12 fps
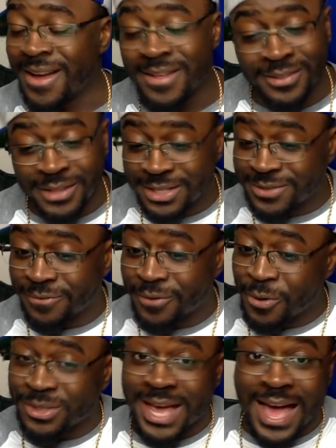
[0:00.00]
Listen,
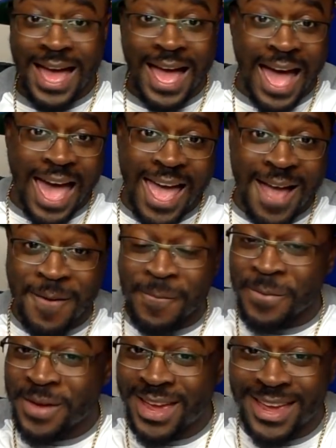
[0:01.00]
folks, I
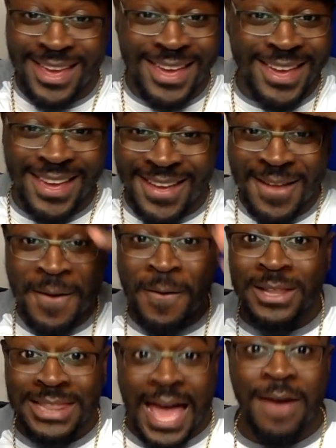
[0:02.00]

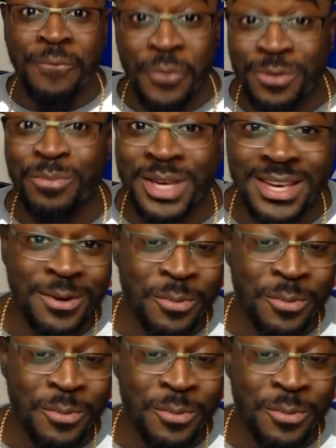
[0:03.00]
laugh with me here